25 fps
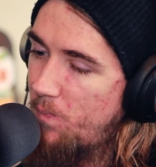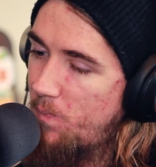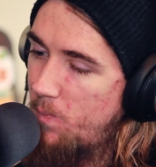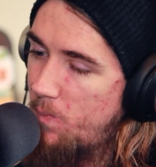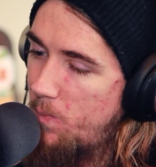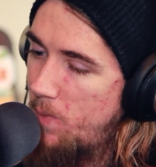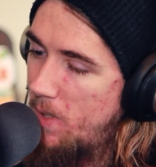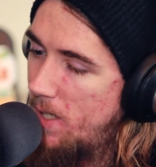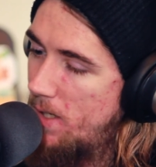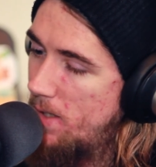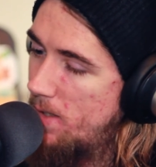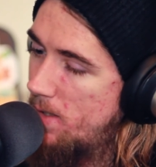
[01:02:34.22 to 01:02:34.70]

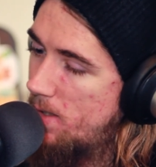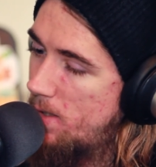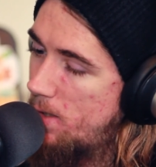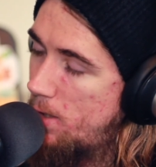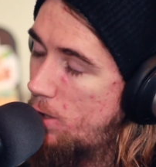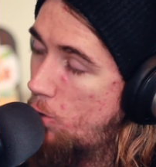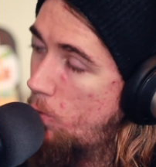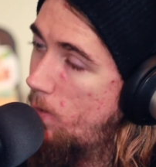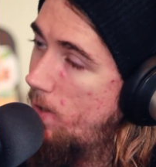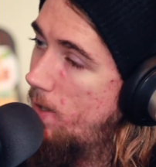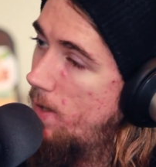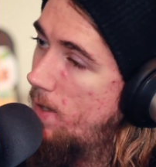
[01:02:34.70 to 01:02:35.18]
because
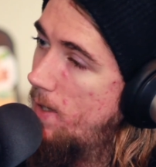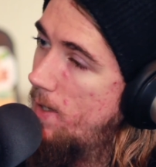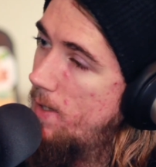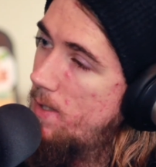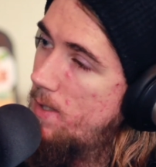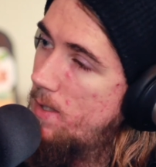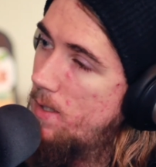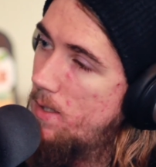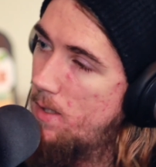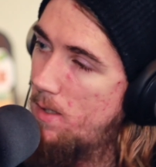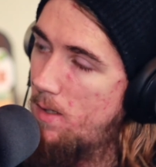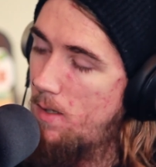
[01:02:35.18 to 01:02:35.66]
doing
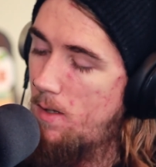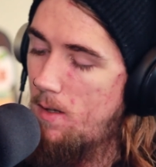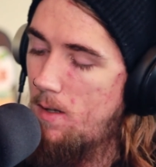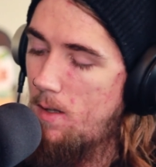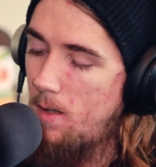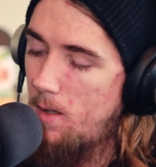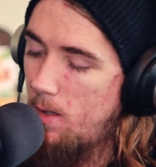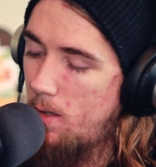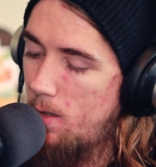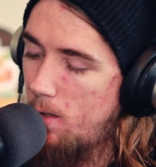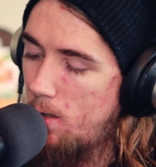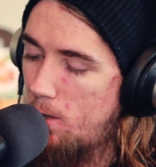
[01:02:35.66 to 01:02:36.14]
this
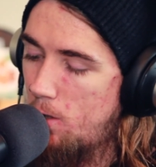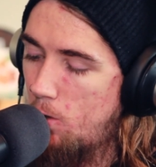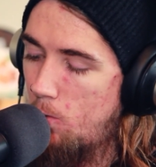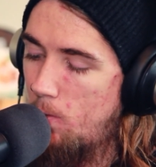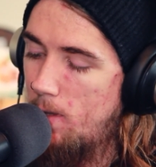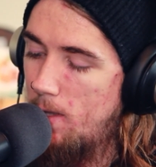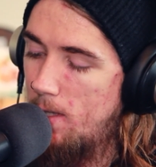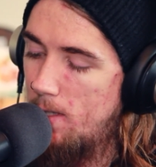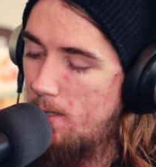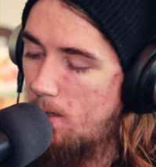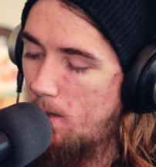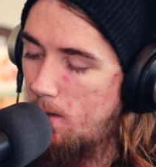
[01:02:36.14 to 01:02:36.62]

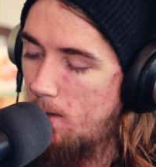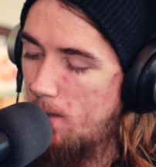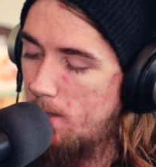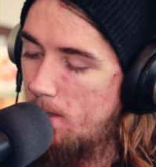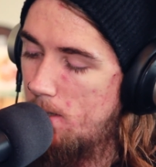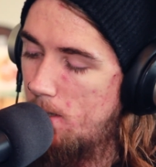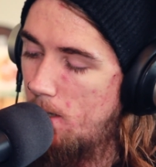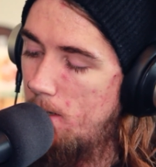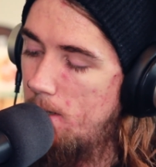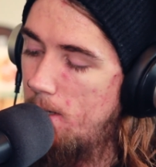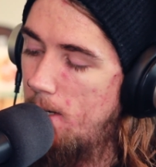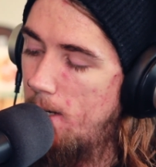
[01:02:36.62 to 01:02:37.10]
on a
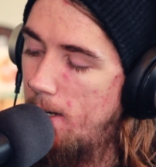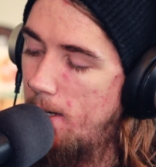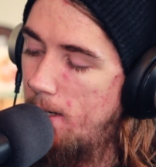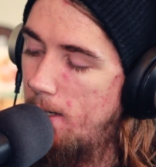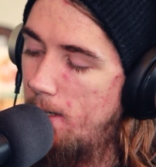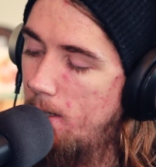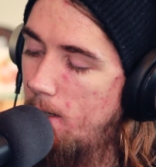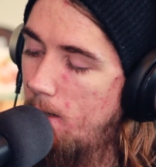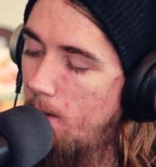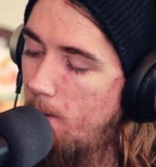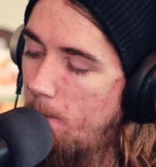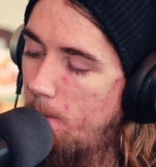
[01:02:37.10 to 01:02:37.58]
Sunday,